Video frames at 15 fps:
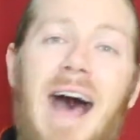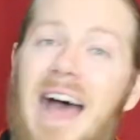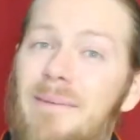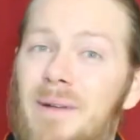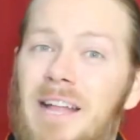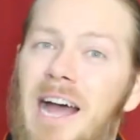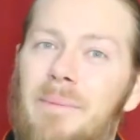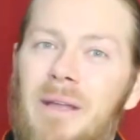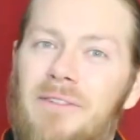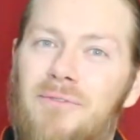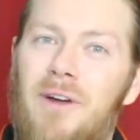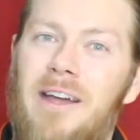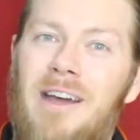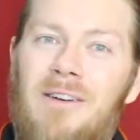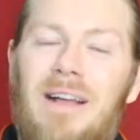I've been Jaime En
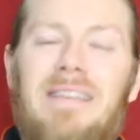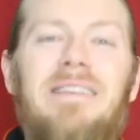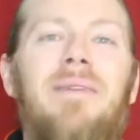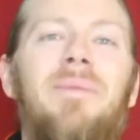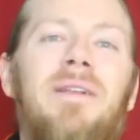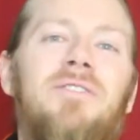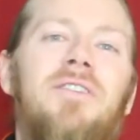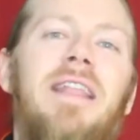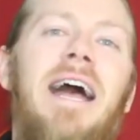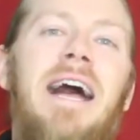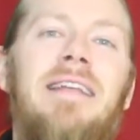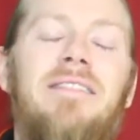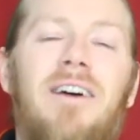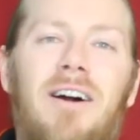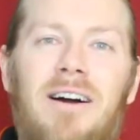Fuego, as I mentioned
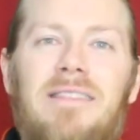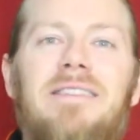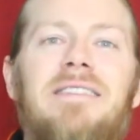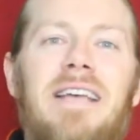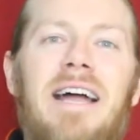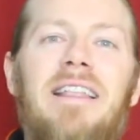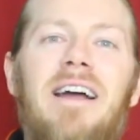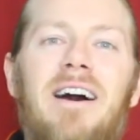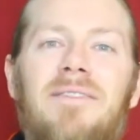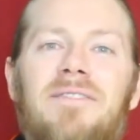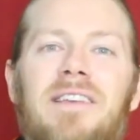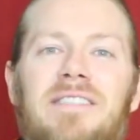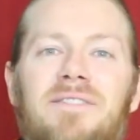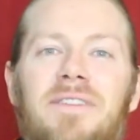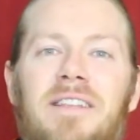at the onset
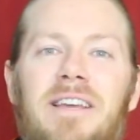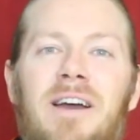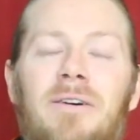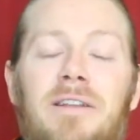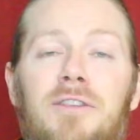of this video,